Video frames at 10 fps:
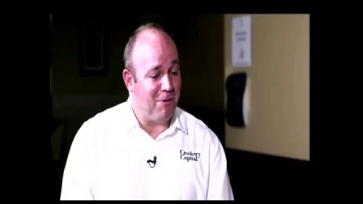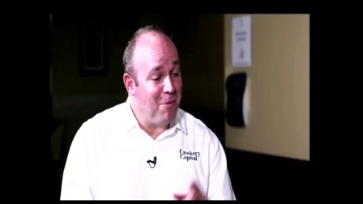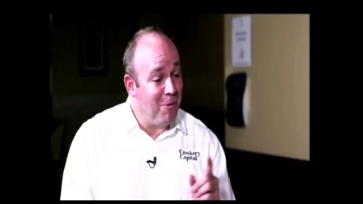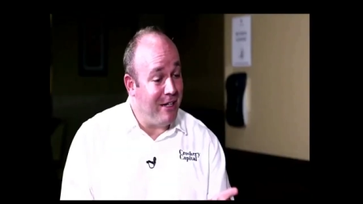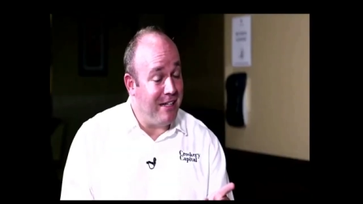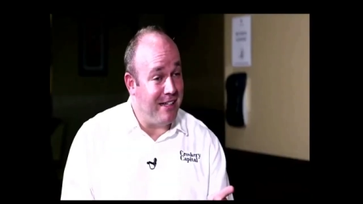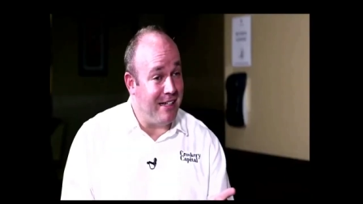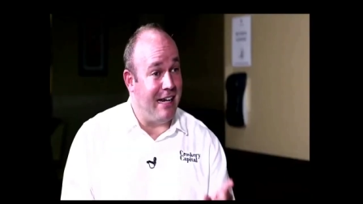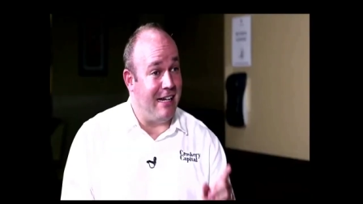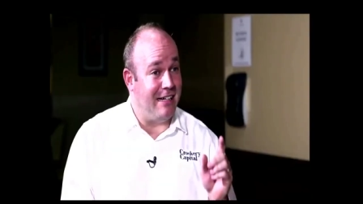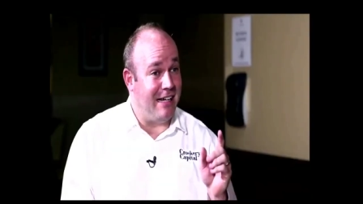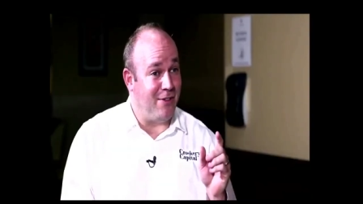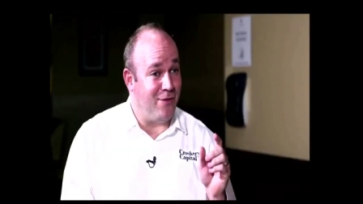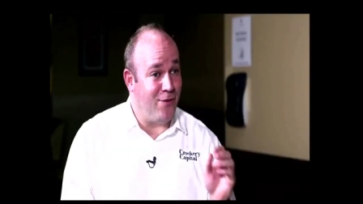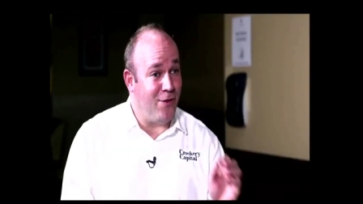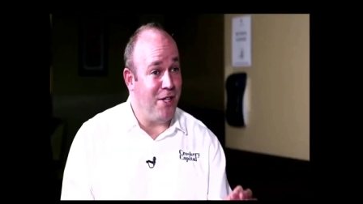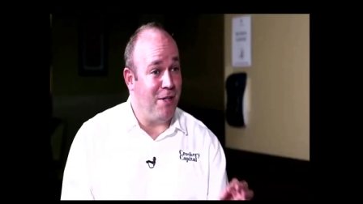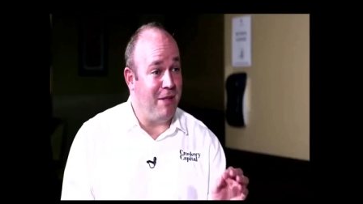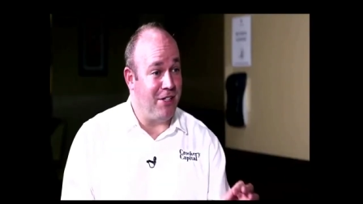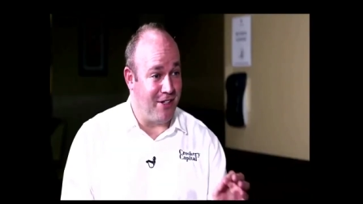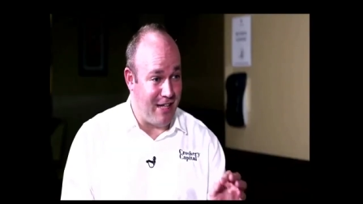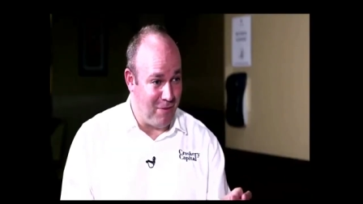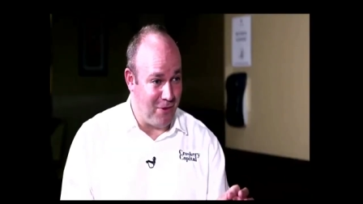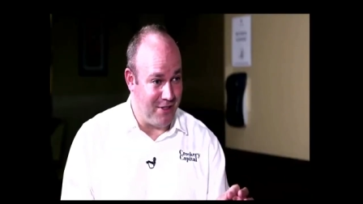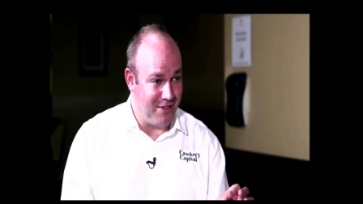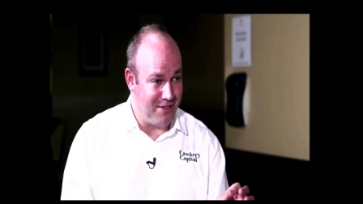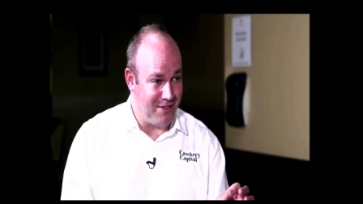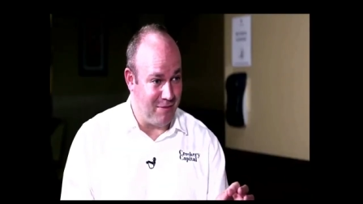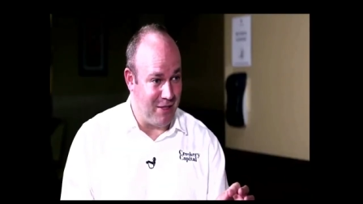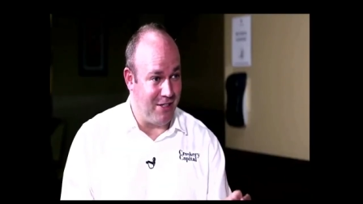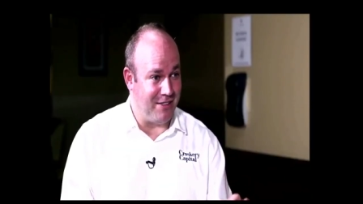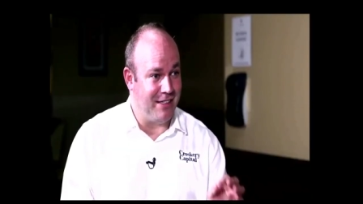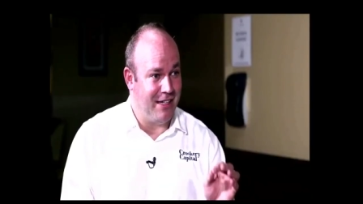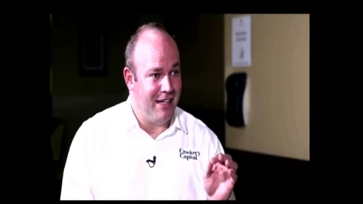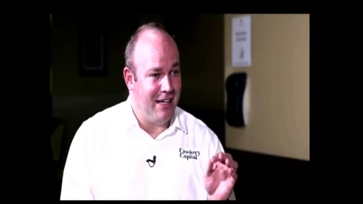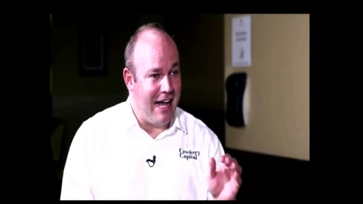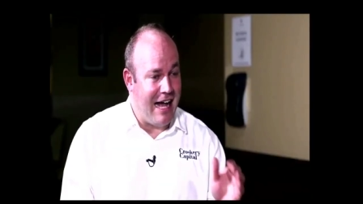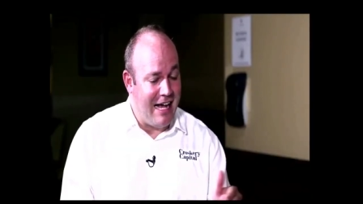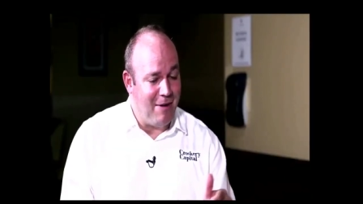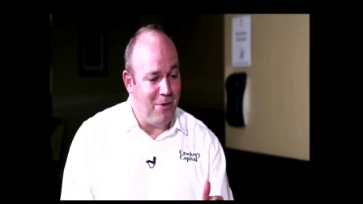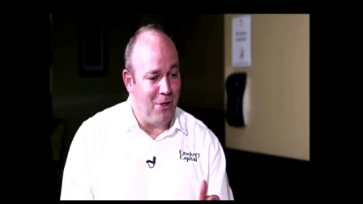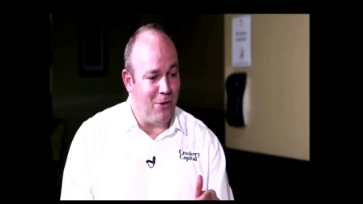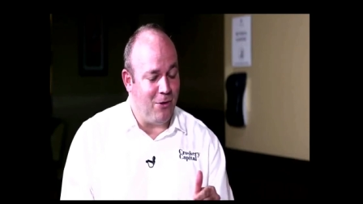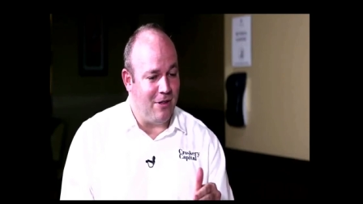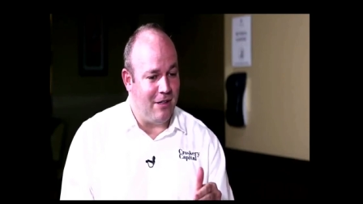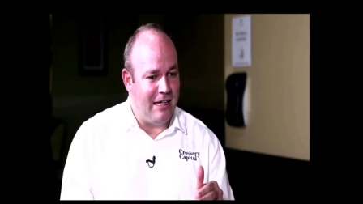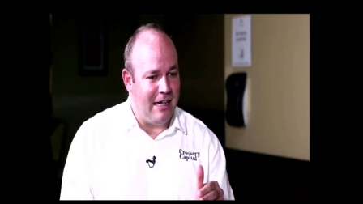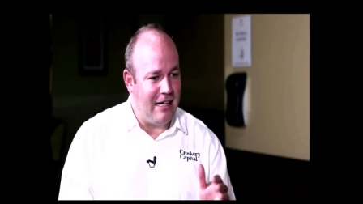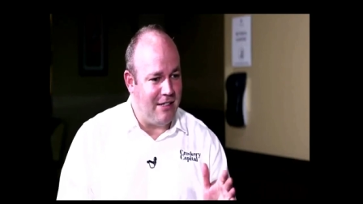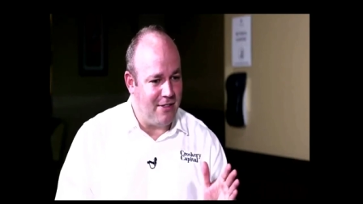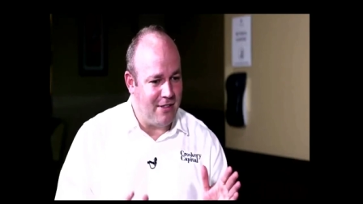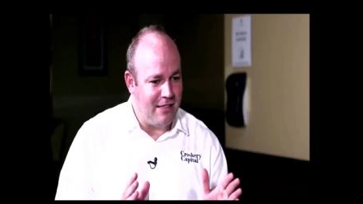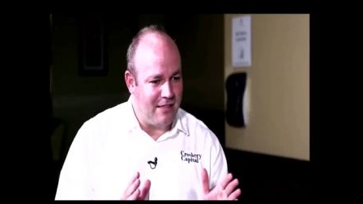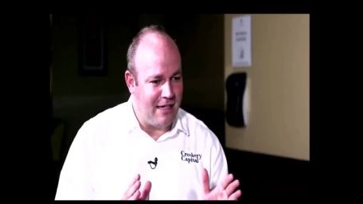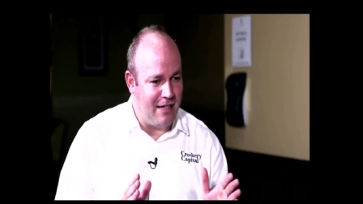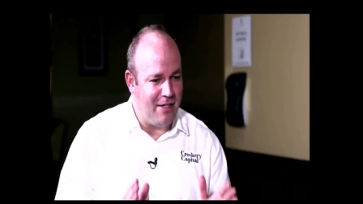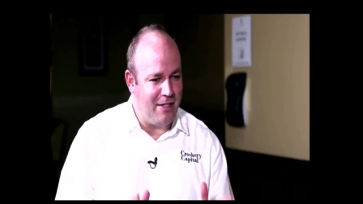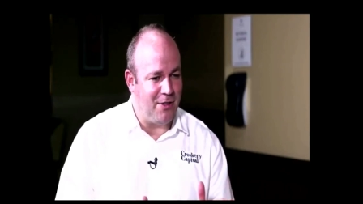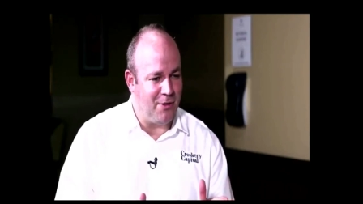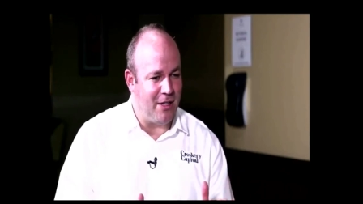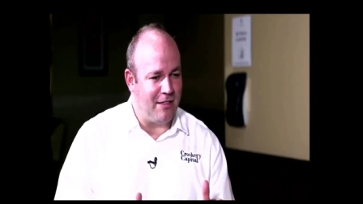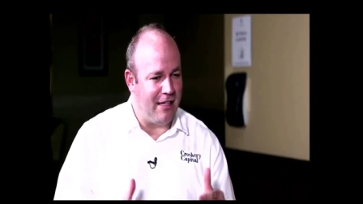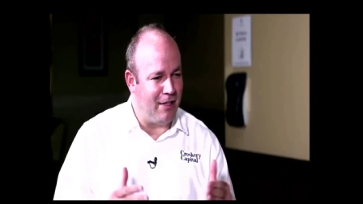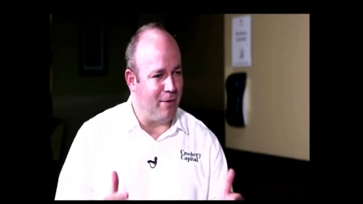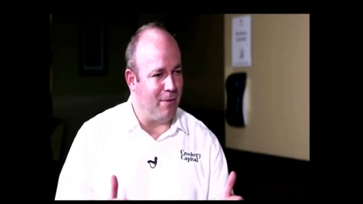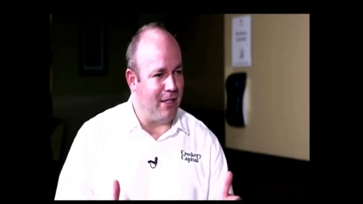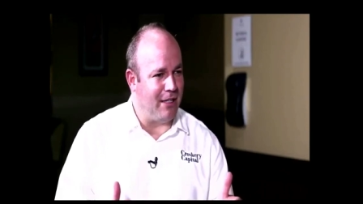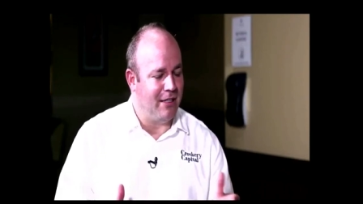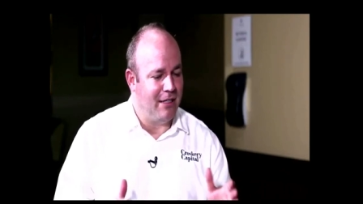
But remember what I said, and it's funny you mentioned that book, because I am now, and I think this is what I tell everybody,